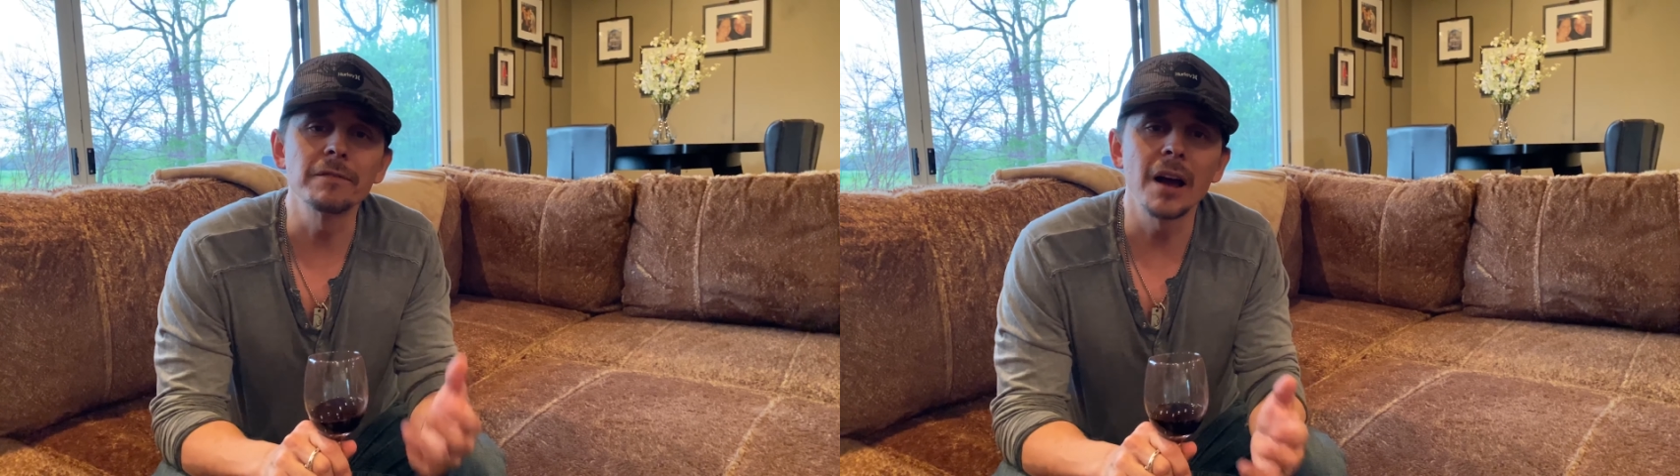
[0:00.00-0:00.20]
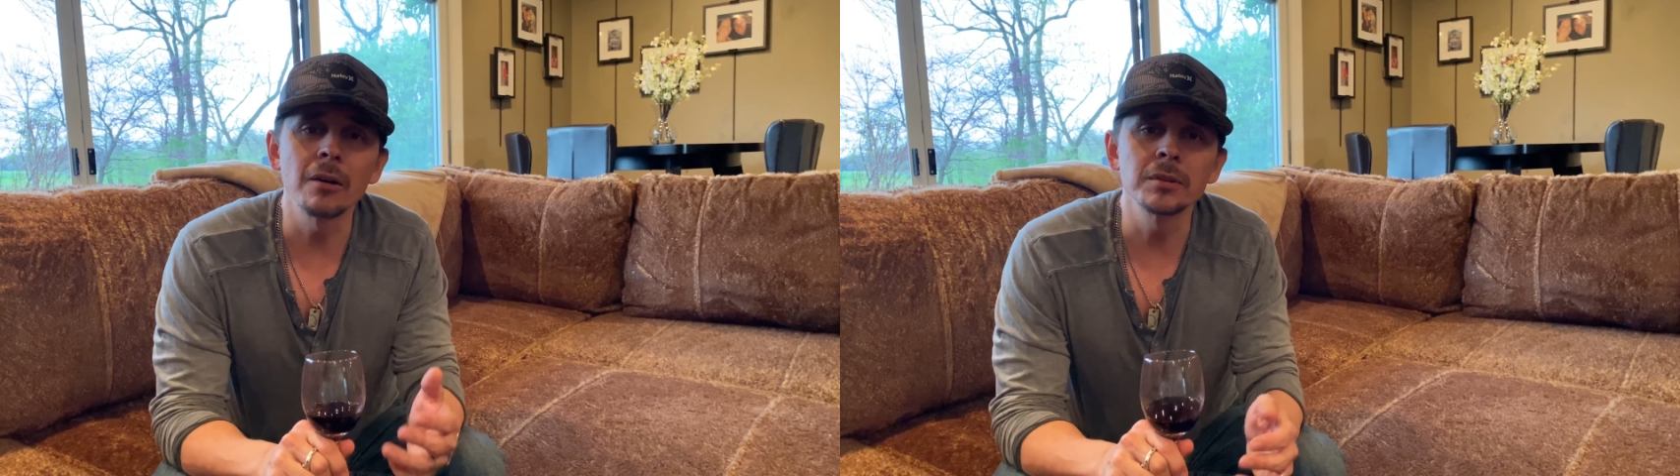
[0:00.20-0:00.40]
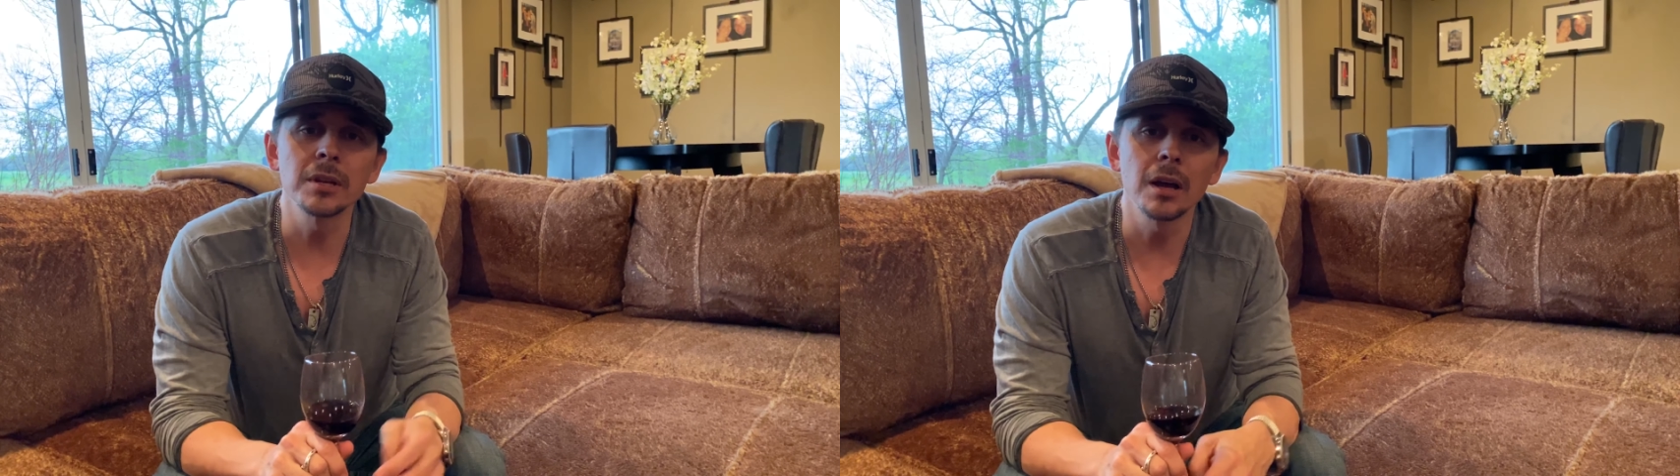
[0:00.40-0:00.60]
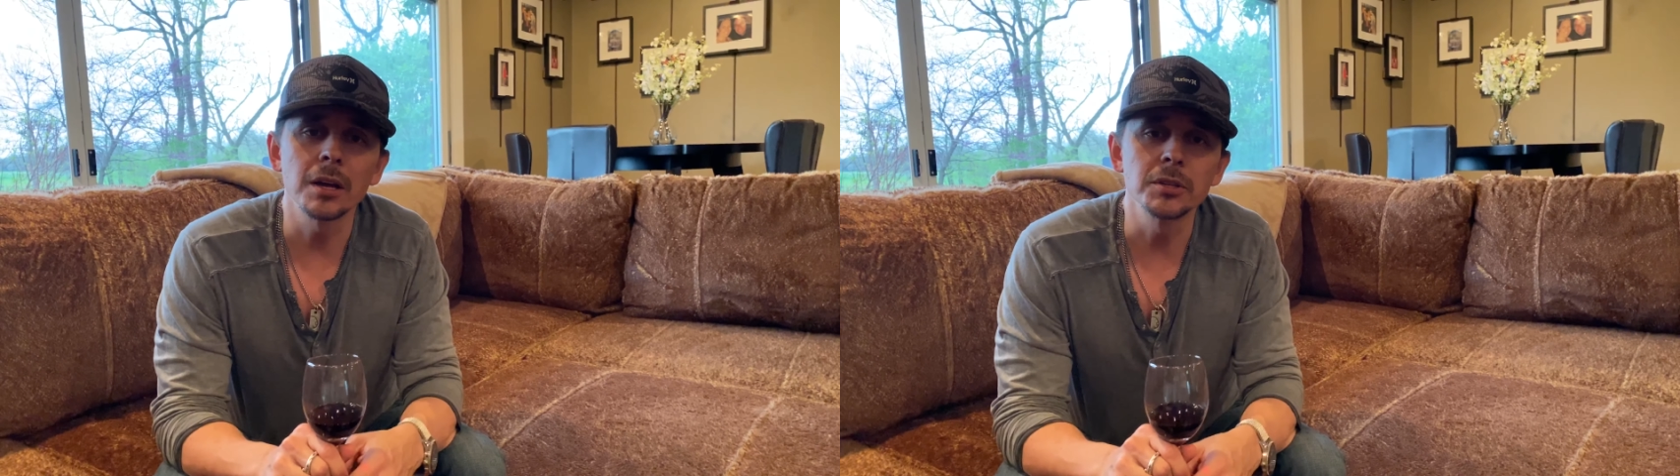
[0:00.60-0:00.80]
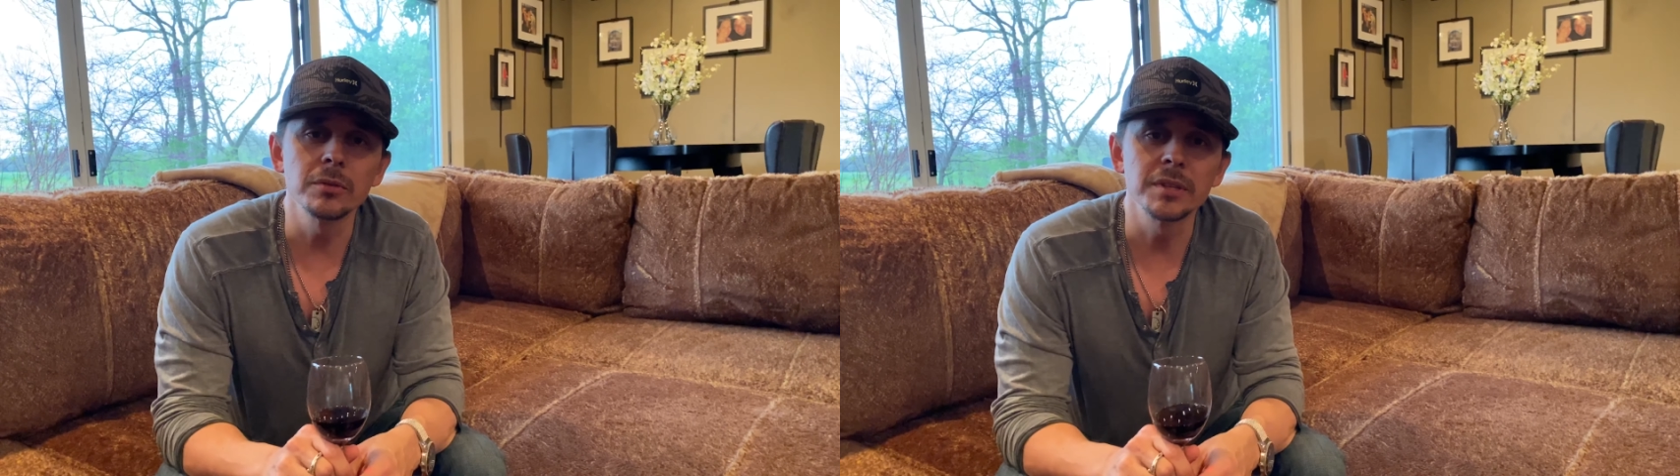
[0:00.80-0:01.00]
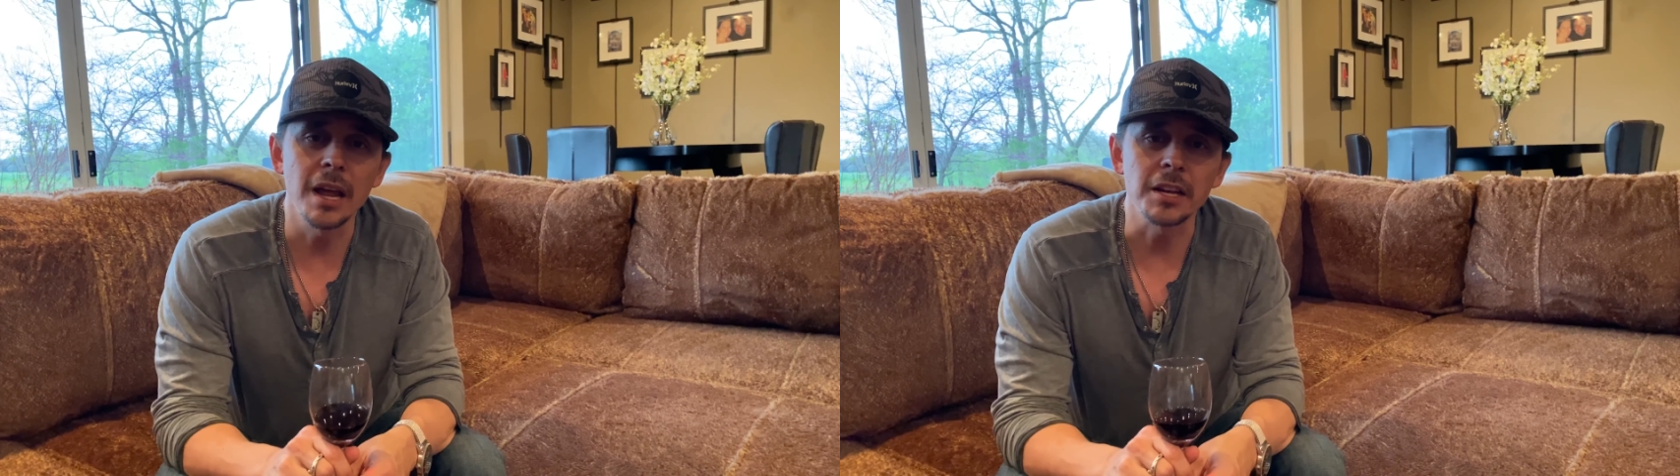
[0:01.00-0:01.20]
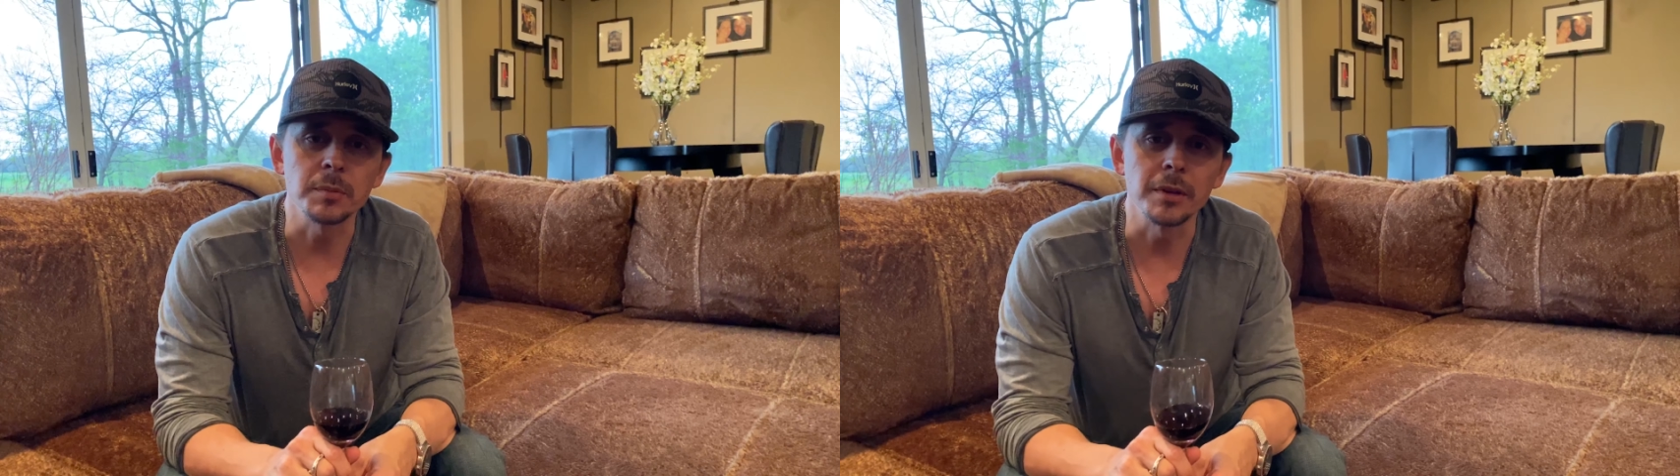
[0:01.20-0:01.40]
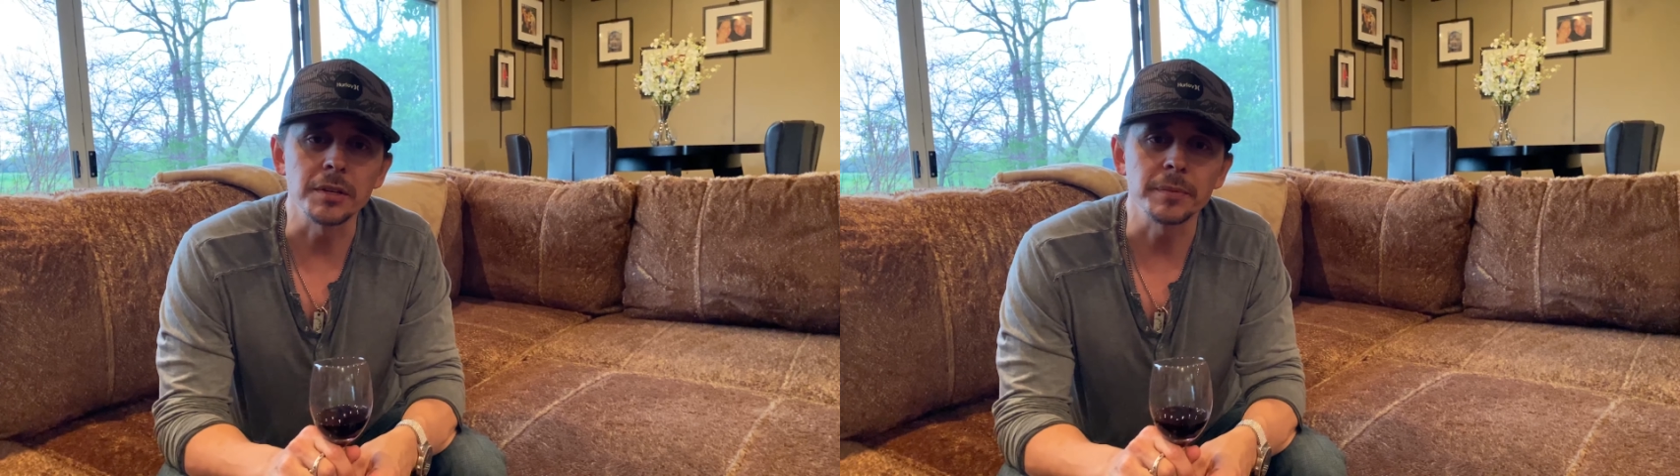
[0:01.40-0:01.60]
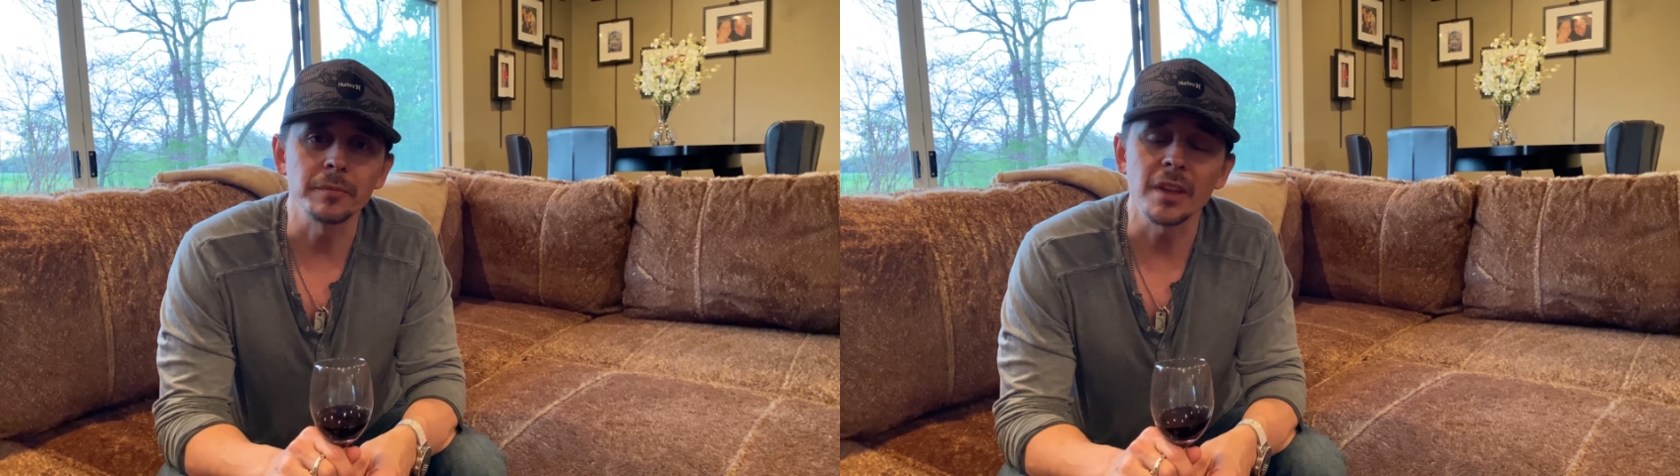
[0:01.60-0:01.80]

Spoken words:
found 2 Xanax pills.